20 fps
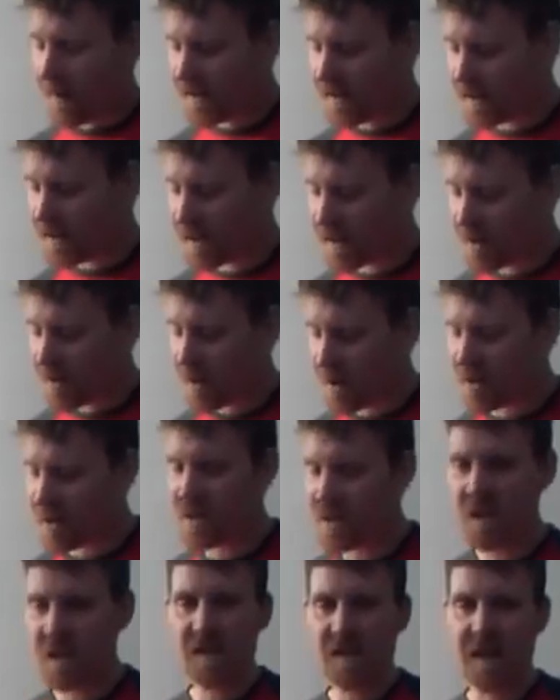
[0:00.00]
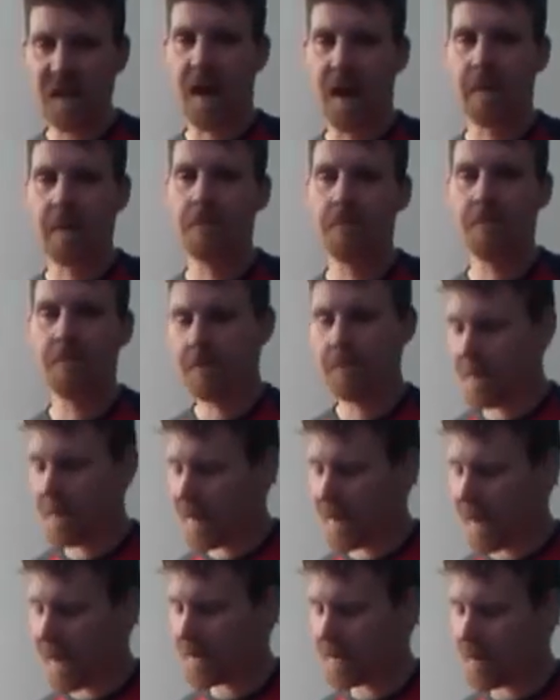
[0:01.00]
So you have to make sure that you change on
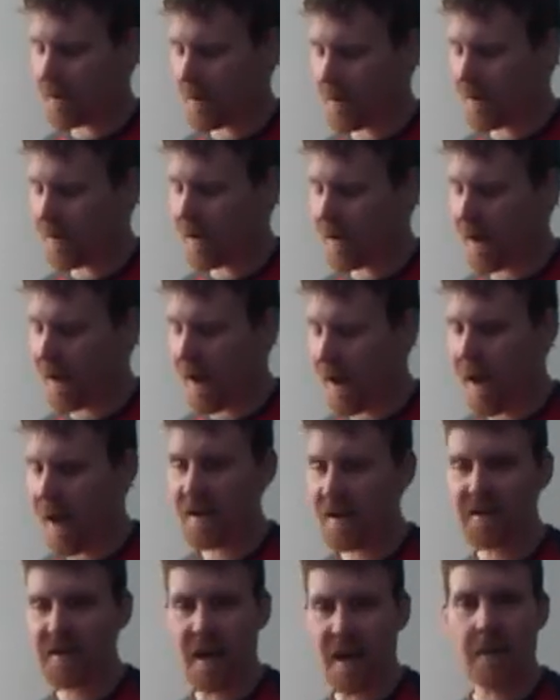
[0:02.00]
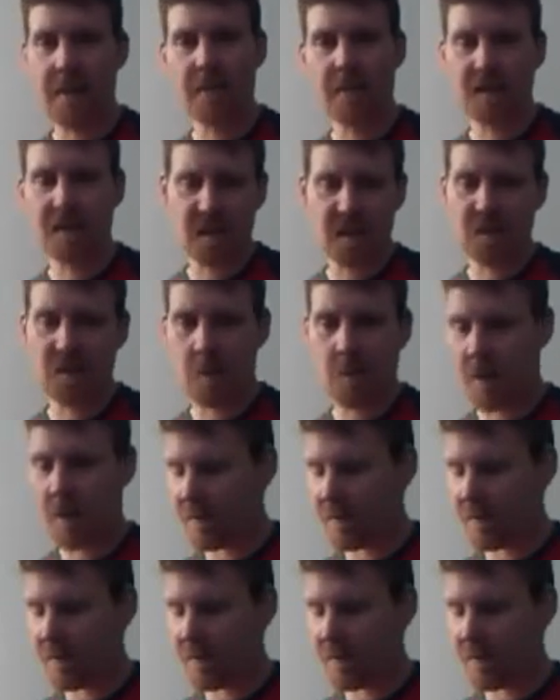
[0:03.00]
the bar, and that's usually the biggest problem.